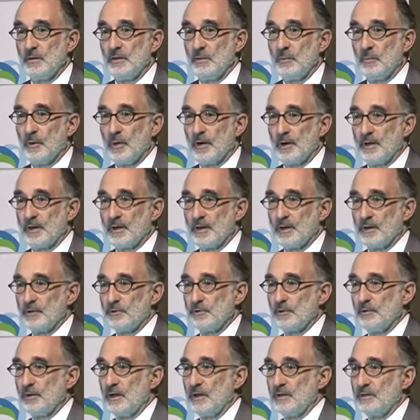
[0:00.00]
the market and
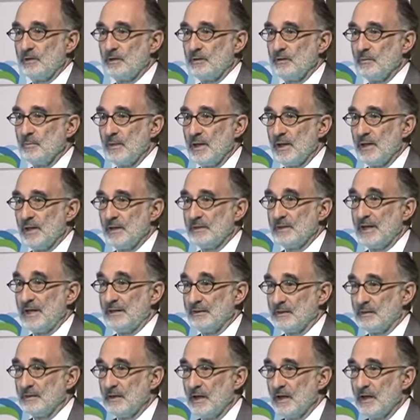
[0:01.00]
create the demand and the